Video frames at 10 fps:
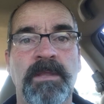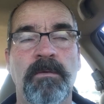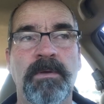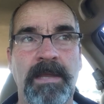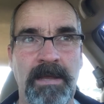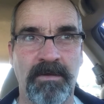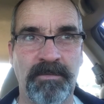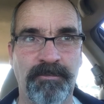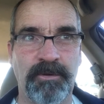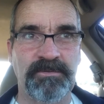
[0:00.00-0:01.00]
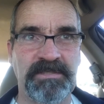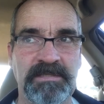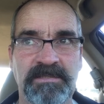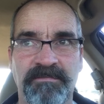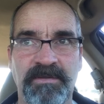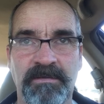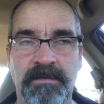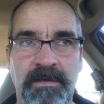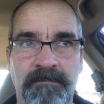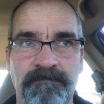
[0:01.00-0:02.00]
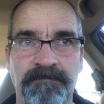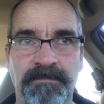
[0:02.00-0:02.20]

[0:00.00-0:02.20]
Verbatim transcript: Okay, all the proceeds of the um,